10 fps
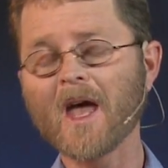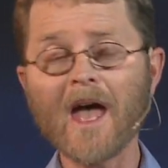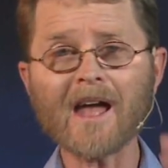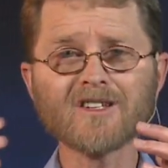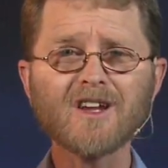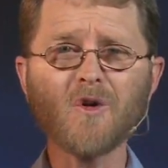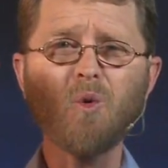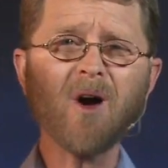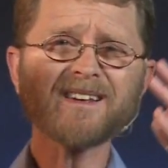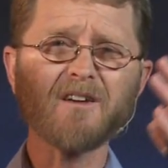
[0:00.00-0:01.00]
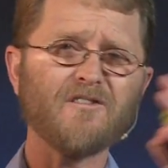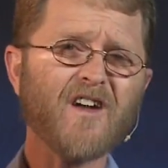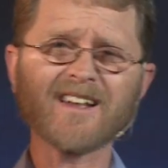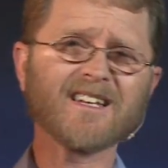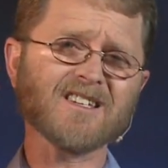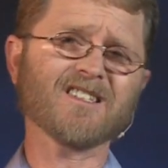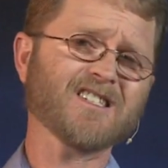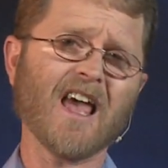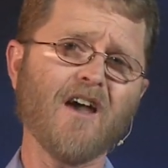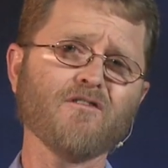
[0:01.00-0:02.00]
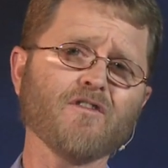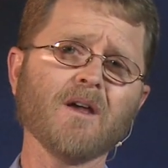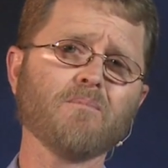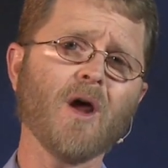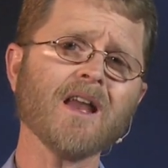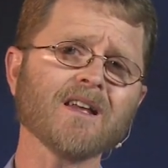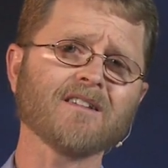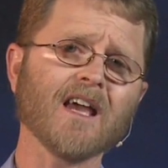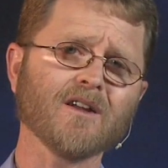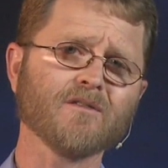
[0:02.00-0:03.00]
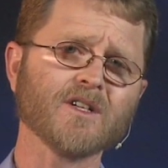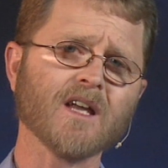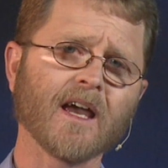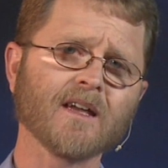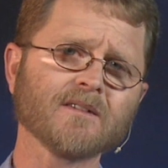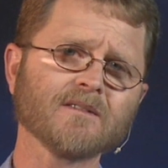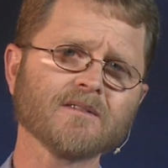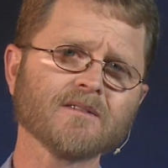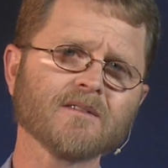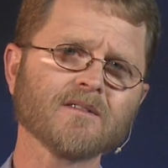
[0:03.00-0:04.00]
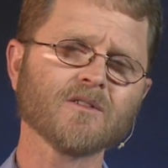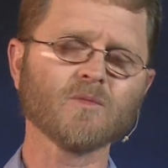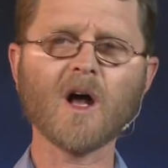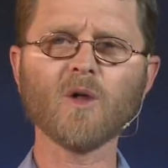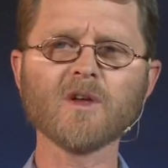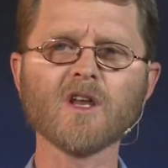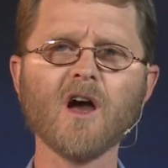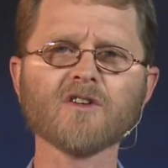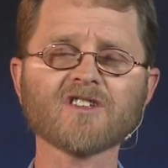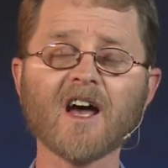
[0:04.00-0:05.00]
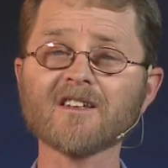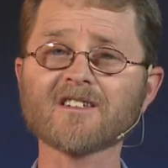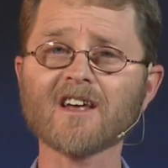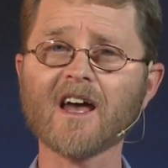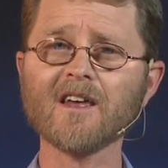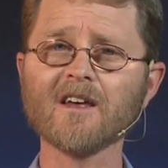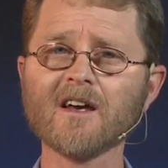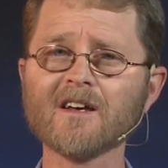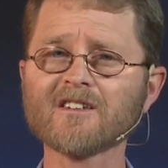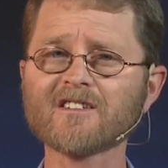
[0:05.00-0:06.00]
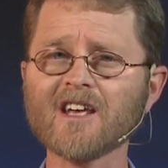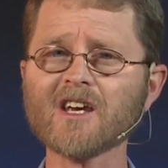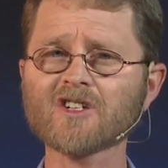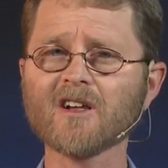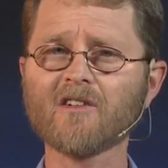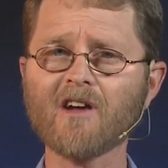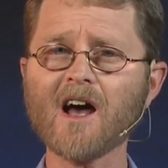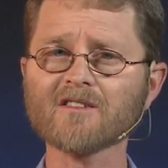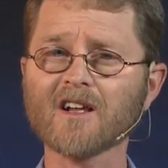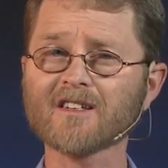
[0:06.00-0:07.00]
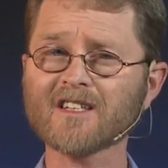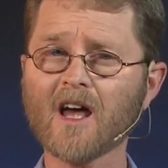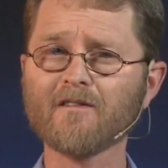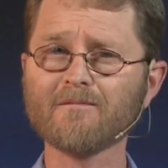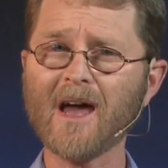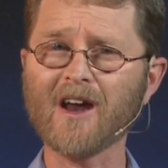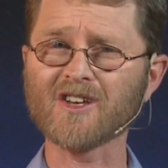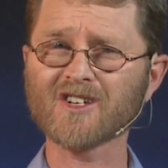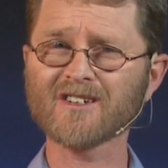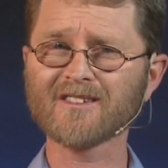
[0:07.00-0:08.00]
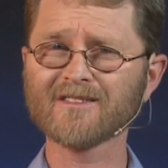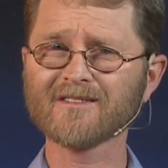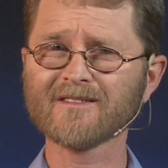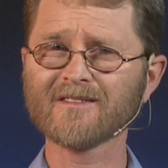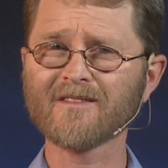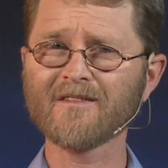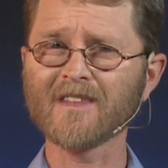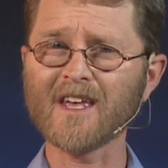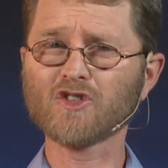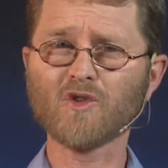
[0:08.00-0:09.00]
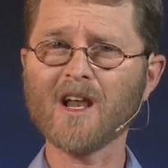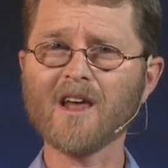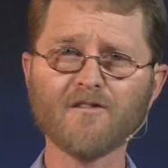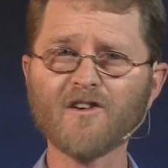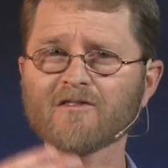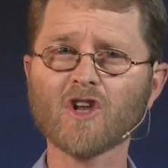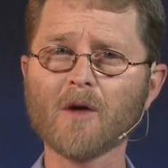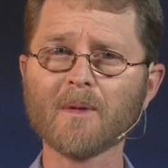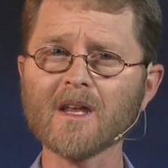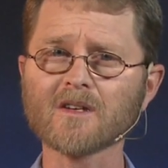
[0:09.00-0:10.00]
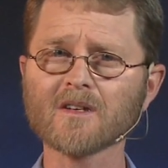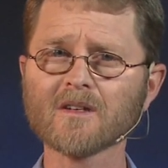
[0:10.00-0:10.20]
And what effect does this have on the brain at the end of the day? Well, we know, science say, sexual arousal outside of marriage is really a frontal lobe hit.